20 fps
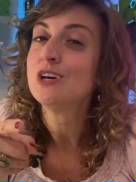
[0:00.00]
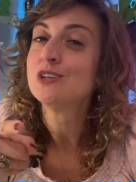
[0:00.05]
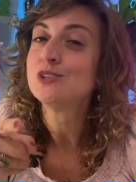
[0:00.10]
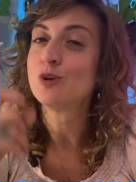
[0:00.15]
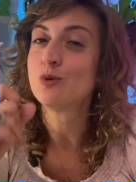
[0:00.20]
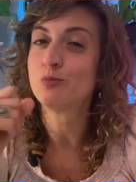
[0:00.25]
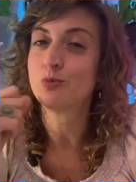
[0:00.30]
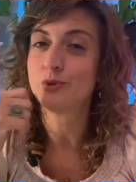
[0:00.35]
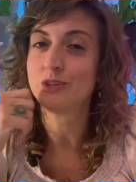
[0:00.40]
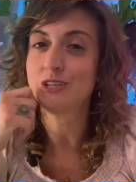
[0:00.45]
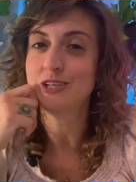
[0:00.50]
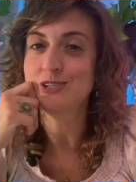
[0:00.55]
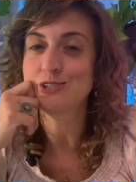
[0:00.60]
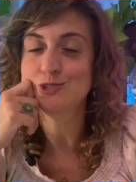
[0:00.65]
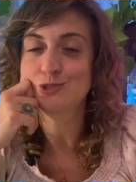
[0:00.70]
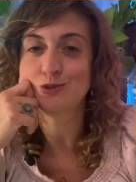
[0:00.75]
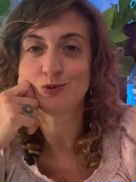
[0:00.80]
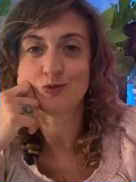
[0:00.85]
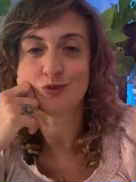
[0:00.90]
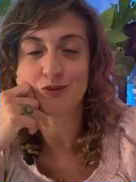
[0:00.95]
So please
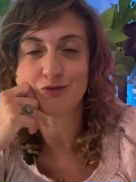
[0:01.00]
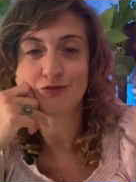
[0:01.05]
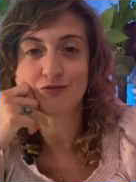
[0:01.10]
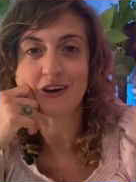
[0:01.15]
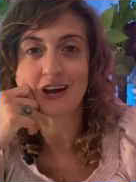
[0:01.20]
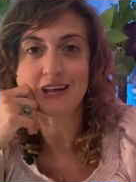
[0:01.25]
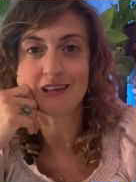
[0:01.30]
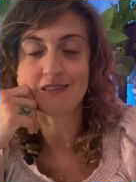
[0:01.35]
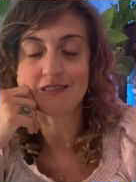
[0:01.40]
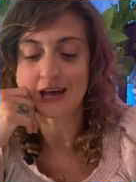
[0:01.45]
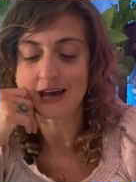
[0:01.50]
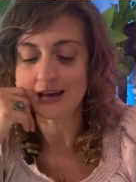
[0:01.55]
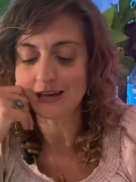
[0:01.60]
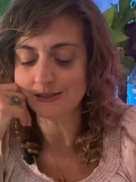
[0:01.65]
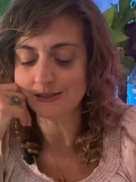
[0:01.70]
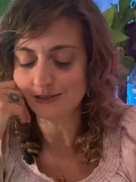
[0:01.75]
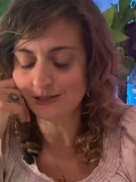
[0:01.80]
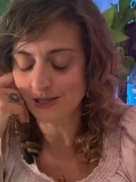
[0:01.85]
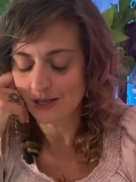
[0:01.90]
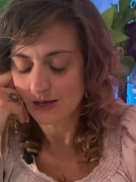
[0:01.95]
do find
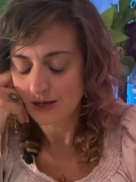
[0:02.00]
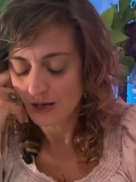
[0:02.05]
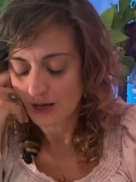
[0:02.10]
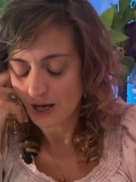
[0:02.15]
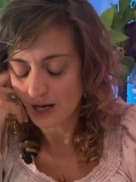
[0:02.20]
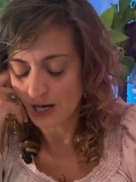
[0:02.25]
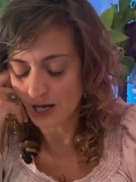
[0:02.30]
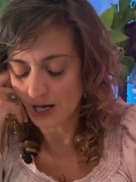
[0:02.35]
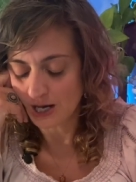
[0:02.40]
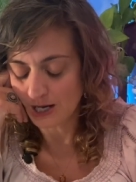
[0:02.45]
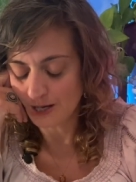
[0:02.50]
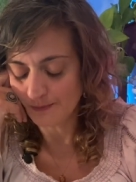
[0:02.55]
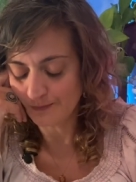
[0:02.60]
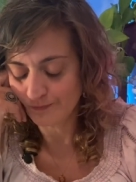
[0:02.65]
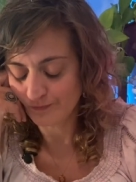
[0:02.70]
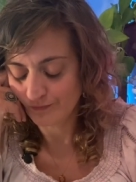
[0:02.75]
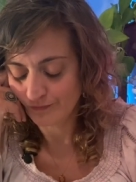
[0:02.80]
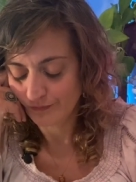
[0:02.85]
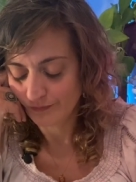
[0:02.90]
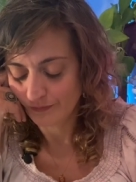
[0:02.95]
that.
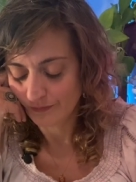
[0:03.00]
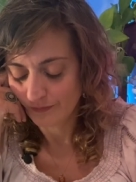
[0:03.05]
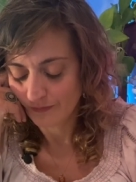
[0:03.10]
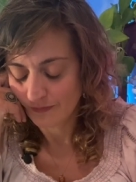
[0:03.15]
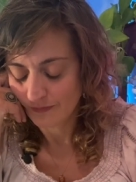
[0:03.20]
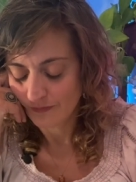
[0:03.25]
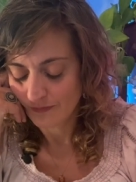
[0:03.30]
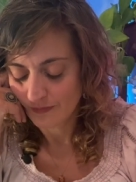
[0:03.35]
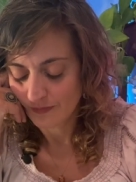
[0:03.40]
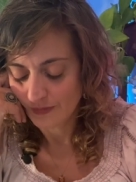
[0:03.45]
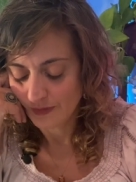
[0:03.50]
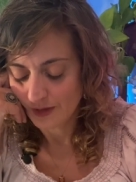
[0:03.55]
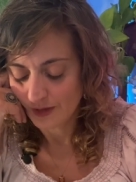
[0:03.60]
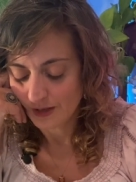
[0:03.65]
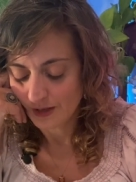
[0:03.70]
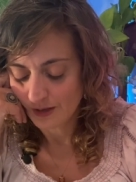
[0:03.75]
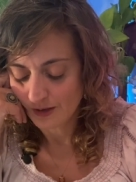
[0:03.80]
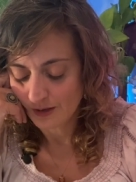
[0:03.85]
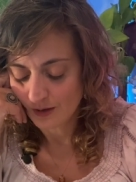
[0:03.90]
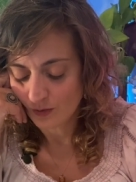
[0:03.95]
Um,
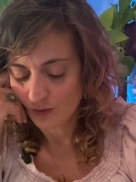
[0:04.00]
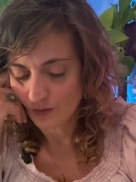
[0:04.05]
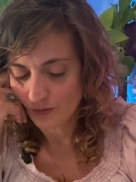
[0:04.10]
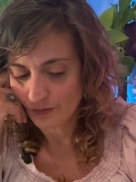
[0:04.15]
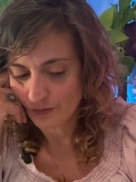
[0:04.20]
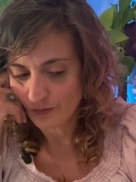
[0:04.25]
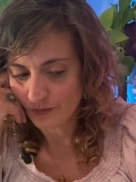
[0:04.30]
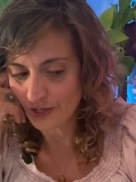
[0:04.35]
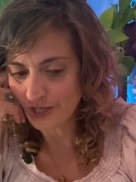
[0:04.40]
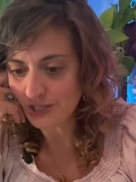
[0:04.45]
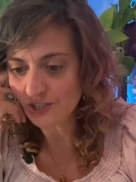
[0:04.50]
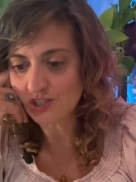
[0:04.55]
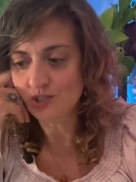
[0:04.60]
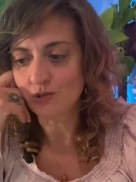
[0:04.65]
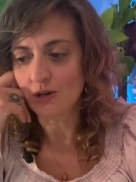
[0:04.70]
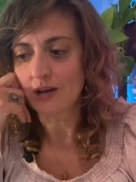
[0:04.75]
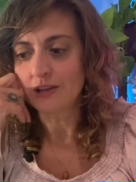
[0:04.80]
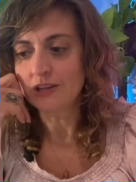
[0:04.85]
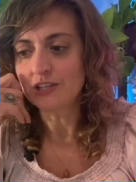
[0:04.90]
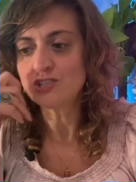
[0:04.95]
the
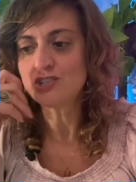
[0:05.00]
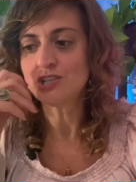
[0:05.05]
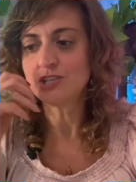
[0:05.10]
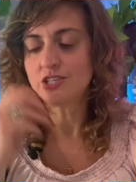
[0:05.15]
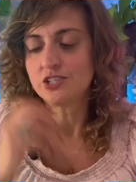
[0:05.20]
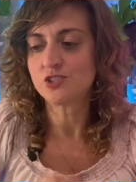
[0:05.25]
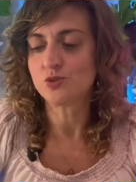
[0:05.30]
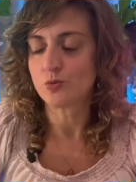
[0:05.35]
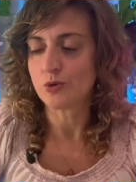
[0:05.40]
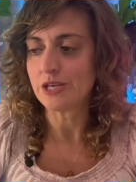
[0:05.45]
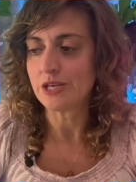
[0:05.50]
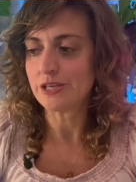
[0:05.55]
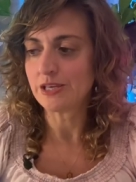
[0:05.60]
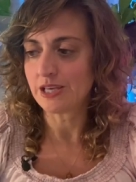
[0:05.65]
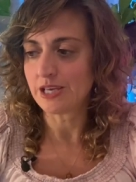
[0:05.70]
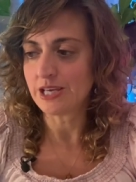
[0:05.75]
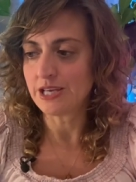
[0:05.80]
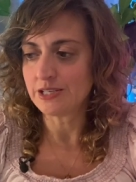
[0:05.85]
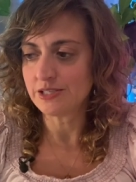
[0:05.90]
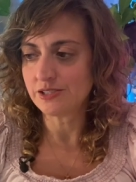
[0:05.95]
astrology this week
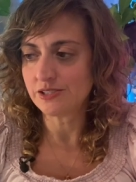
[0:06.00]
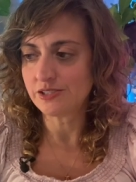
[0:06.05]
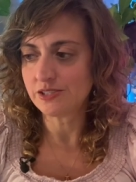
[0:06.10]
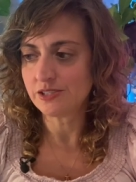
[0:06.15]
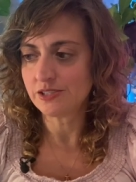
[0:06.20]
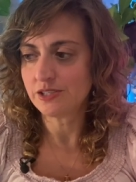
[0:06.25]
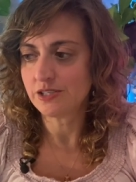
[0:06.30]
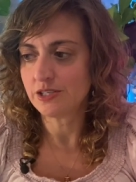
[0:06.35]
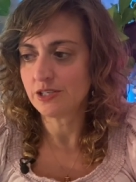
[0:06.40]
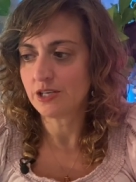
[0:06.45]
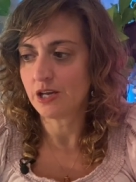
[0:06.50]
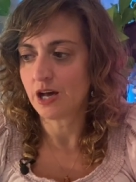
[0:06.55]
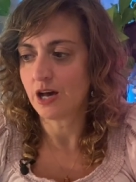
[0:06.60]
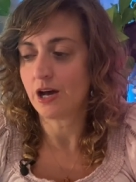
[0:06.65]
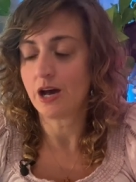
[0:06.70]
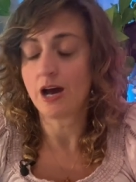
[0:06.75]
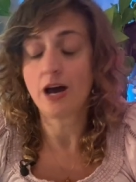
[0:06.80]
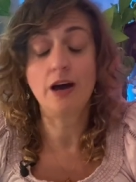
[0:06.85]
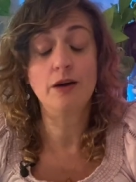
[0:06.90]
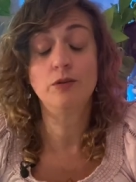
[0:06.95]
is
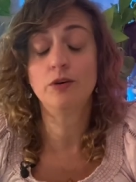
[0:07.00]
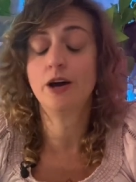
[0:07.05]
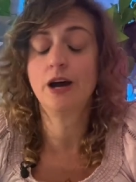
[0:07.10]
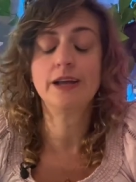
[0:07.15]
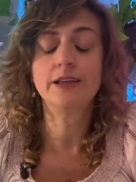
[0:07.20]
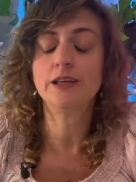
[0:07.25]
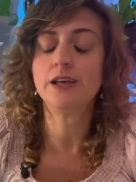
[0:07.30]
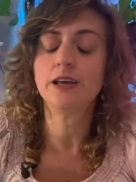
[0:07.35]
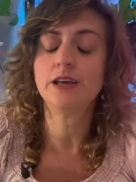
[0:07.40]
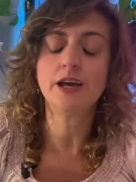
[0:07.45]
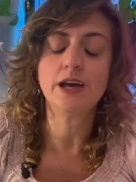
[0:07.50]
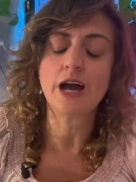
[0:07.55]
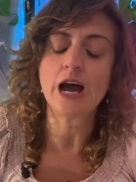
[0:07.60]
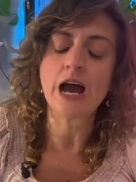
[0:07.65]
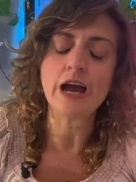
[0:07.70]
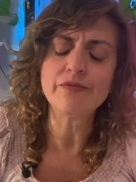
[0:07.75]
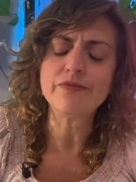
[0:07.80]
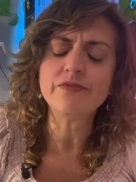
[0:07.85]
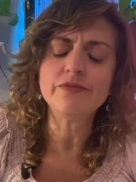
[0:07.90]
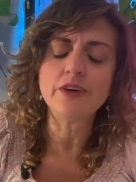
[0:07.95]

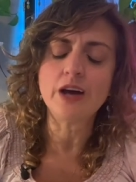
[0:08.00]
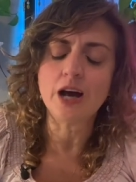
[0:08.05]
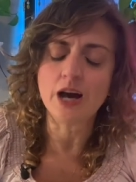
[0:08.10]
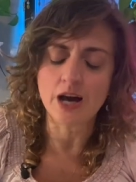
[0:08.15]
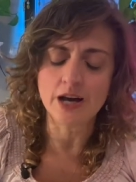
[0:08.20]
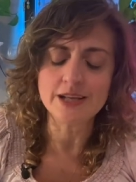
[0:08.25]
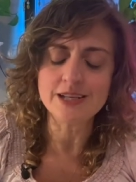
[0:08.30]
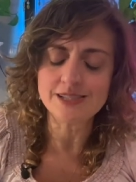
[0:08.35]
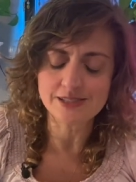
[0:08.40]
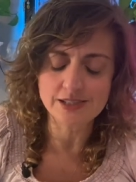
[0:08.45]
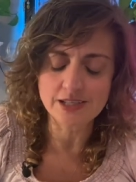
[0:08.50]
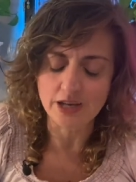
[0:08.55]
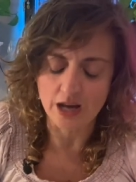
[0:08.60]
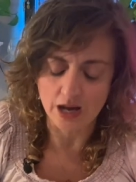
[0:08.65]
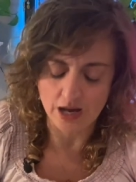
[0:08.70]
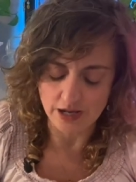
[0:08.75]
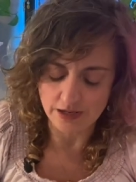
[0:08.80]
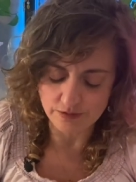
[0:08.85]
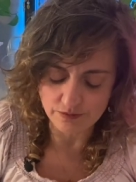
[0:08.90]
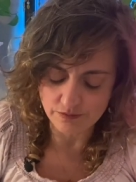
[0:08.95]
I honest to
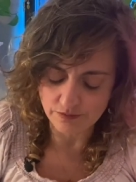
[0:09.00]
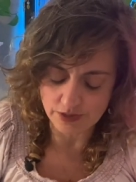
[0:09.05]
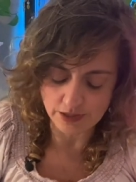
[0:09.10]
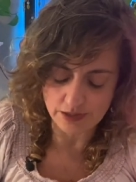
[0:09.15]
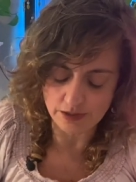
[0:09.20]
God,